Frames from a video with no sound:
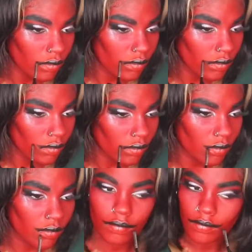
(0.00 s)
loved
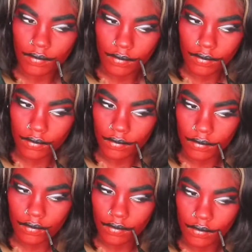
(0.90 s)
it, and I just look
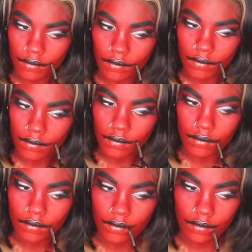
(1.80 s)
so cute.
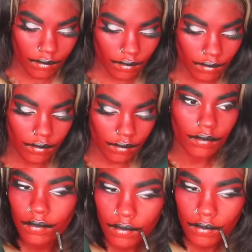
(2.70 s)
I just
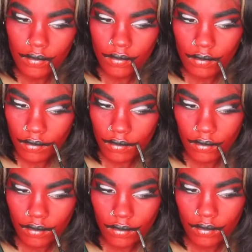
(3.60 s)
started to
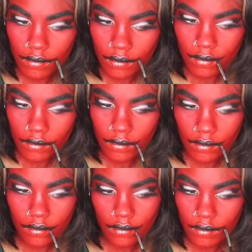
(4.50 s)
contour a little bit
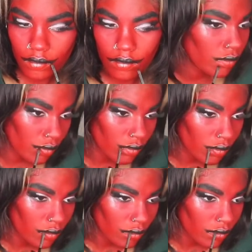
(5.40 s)
more. I wanted
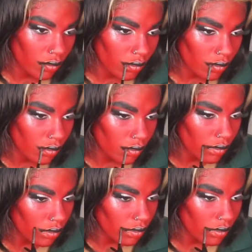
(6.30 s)
a little bit
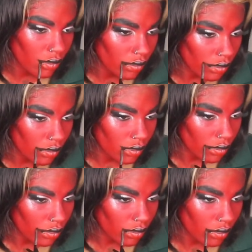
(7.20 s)

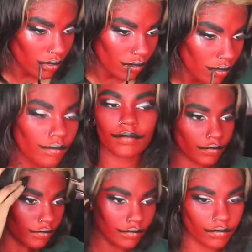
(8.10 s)
more, y'all.
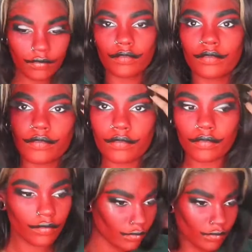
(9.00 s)

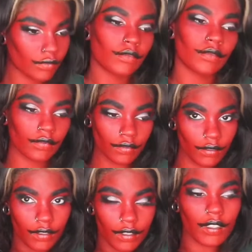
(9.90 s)
And I
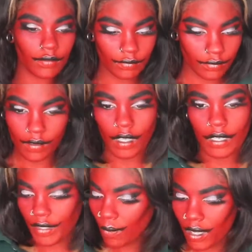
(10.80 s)
just kind of
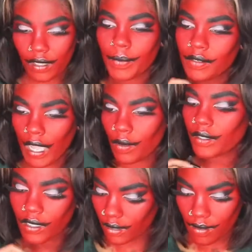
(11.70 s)
like, ooh,
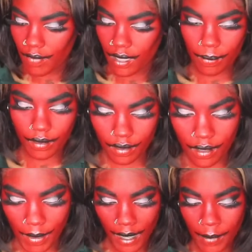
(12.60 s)
I look so cute.
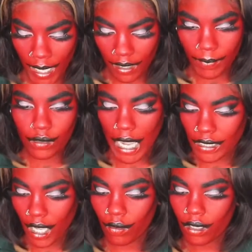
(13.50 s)
Ooh,
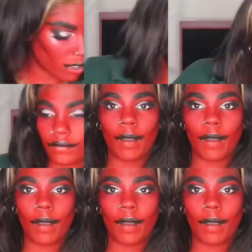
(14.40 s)
so cute.